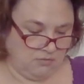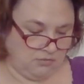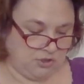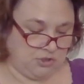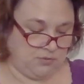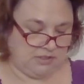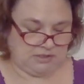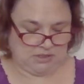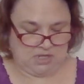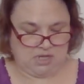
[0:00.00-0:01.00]
just
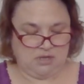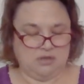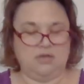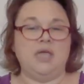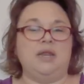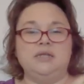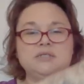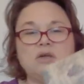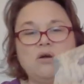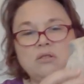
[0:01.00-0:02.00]
recently and
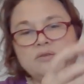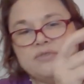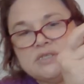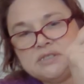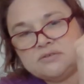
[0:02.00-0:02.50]
it's all of these